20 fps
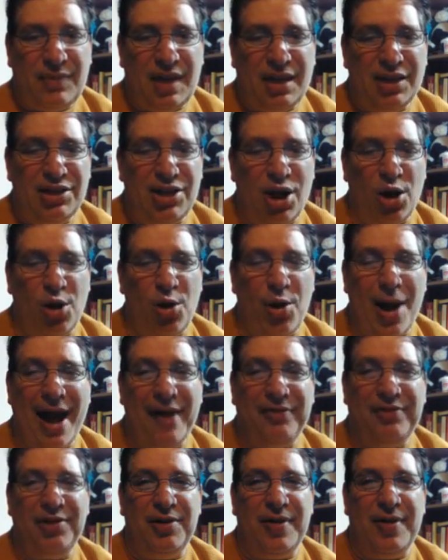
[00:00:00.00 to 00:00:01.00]
so
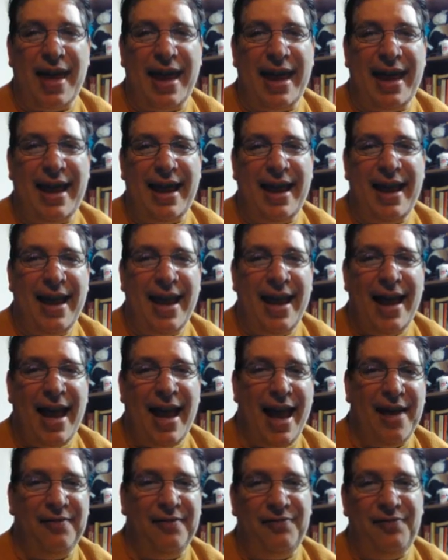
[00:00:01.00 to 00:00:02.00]
after they
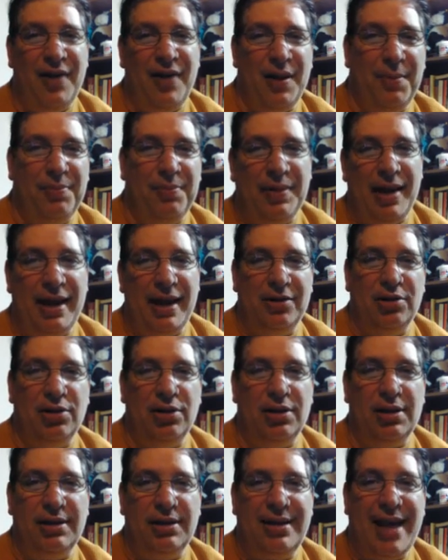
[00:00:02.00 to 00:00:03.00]
have fun playing their
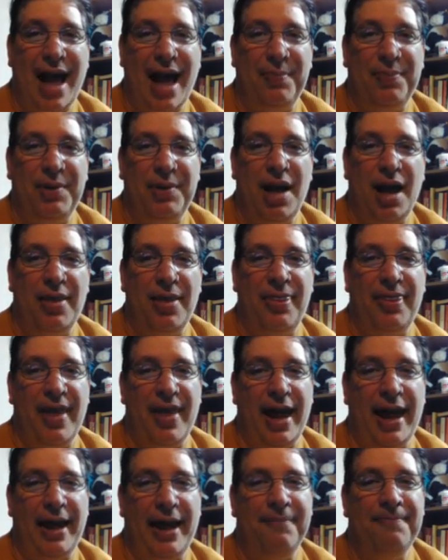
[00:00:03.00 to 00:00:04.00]
little Top Gun
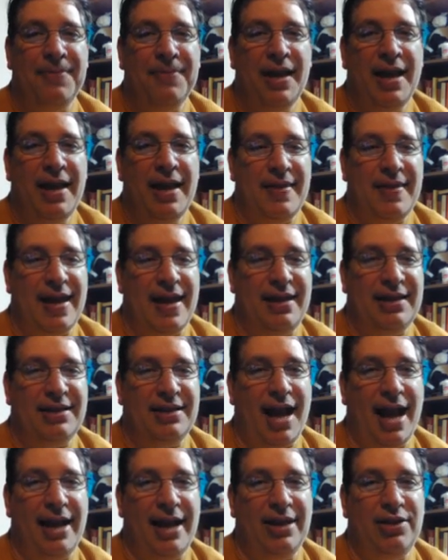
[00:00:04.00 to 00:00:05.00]
thing, they
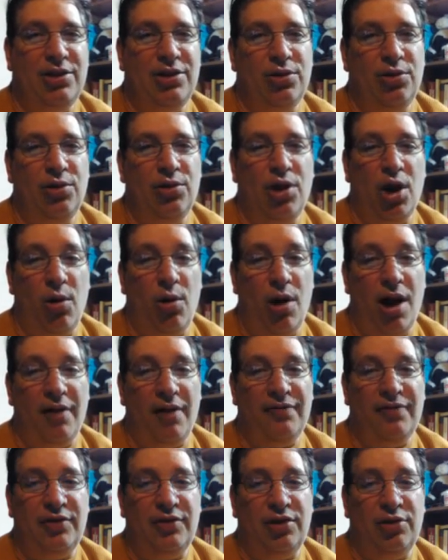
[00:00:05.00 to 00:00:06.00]
decide to go
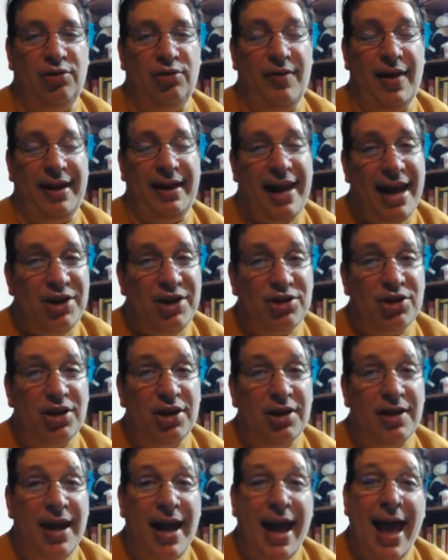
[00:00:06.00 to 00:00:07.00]
off to
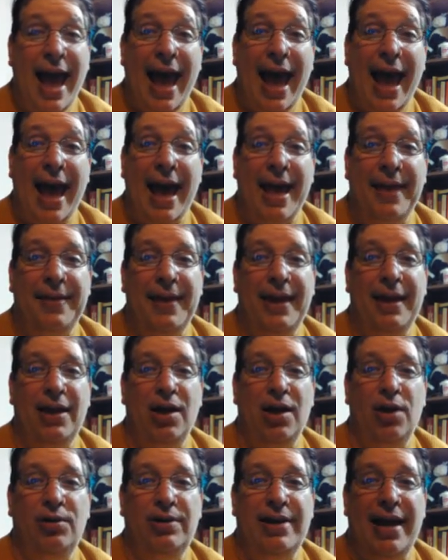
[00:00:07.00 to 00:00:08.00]
vacation, and they
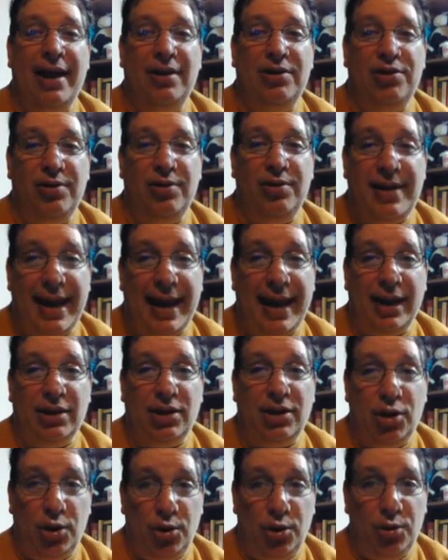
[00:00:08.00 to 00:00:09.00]
go down to
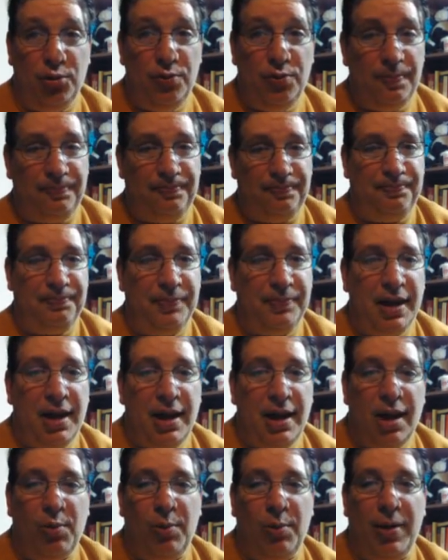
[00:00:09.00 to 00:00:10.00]
Cancun,
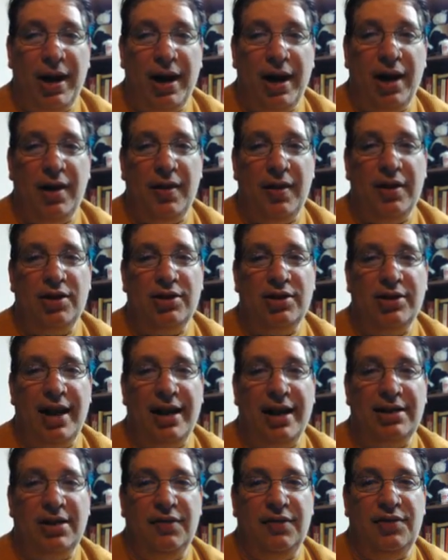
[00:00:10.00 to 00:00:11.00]
where there's
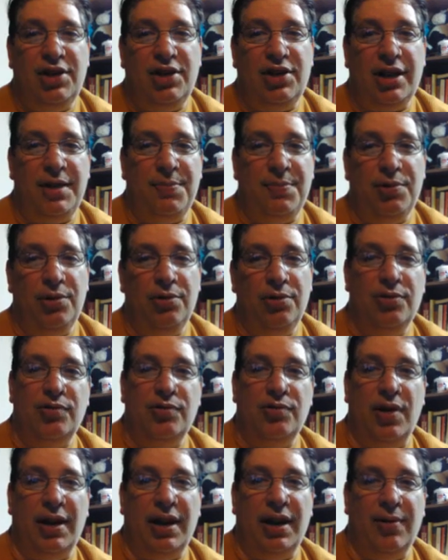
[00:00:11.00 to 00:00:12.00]
lots of chickie poos
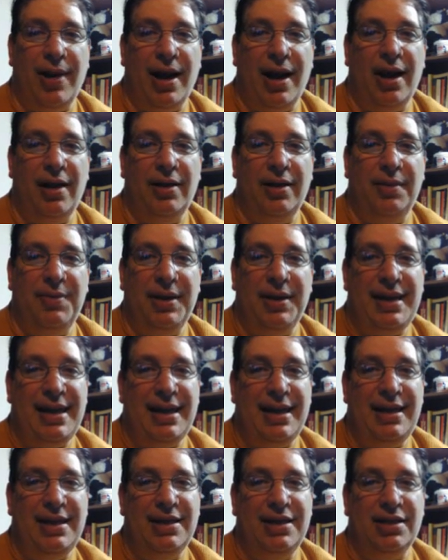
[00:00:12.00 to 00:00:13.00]
running around in
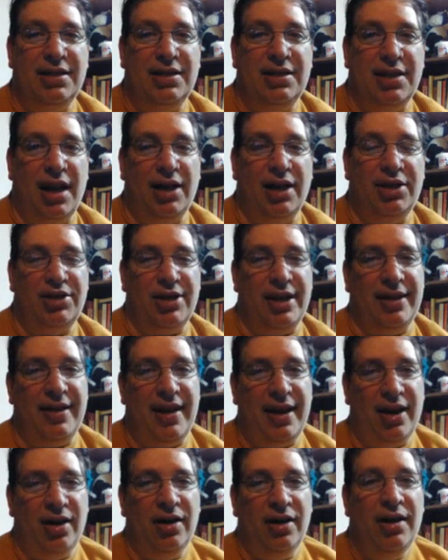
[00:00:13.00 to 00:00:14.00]
bikinis and such, and
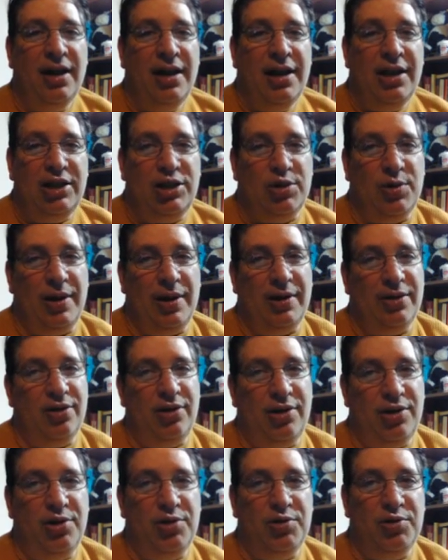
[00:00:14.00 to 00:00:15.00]
they're doing
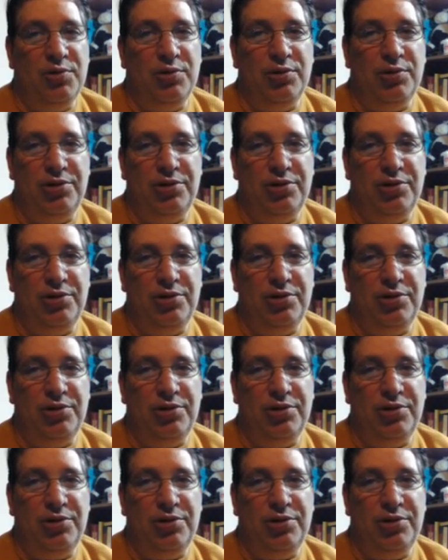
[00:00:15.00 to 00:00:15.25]
their usual